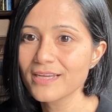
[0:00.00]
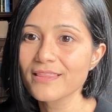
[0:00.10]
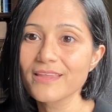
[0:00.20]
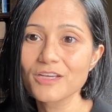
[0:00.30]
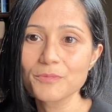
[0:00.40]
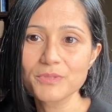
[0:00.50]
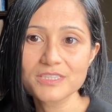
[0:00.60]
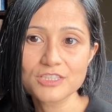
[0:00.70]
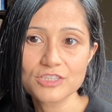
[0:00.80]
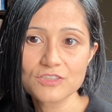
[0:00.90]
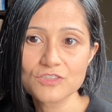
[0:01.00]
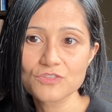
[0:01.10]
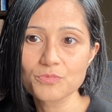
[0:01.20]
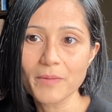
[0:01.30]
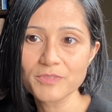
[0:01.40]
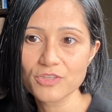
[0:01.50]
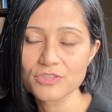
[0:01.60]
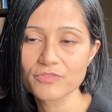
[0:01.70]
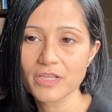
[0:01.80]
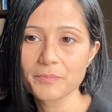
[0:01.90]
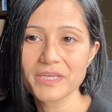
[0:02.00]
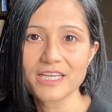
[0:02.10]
they could potentially disrupt their developing